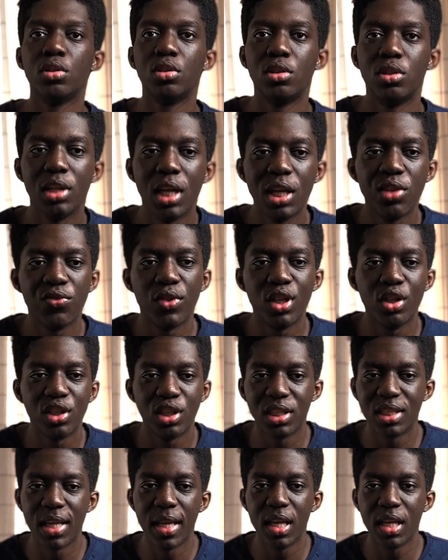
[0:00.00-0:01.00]
today's video is
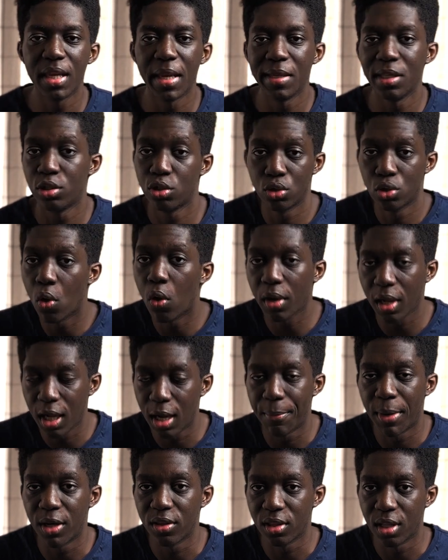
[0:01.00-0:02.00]
just dedicated to talking
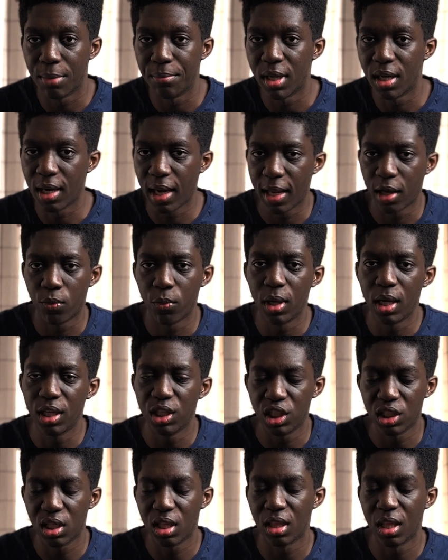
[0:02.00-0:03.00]
about them and like really
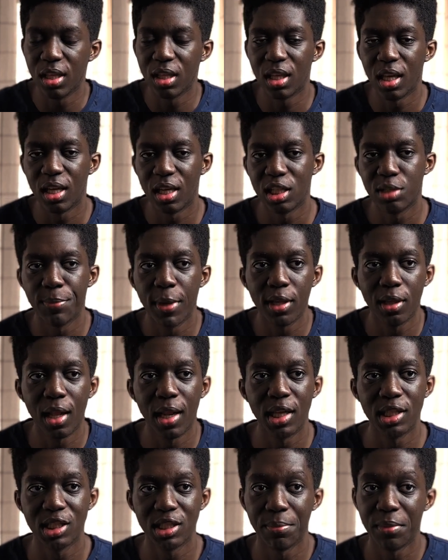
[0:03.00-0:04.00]
just thinking and
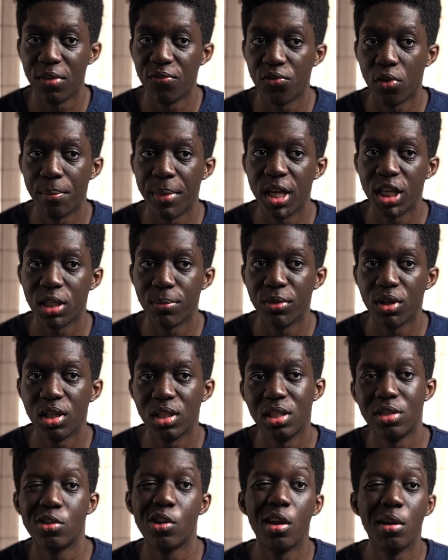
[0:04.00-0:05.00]
speculating some information,
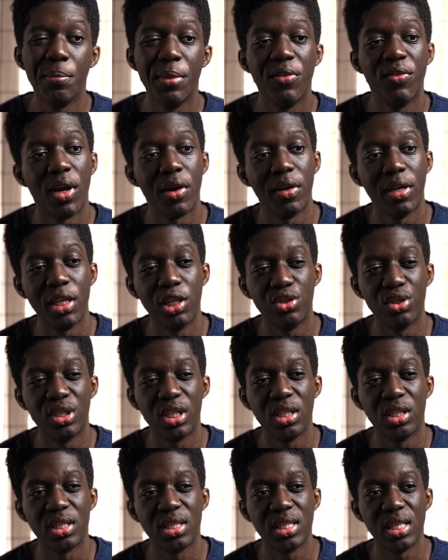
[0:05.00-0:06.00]
because it's going to be very
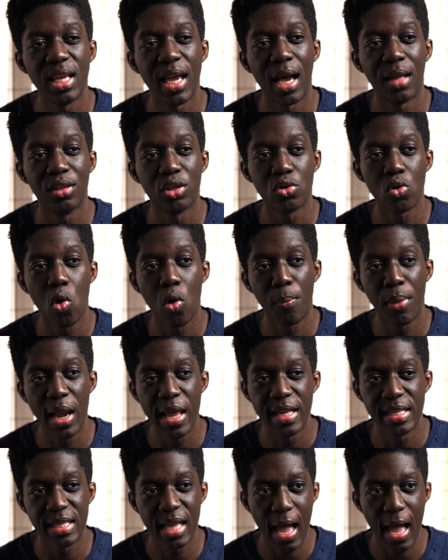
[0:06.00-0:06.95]
interesting to see how this all plays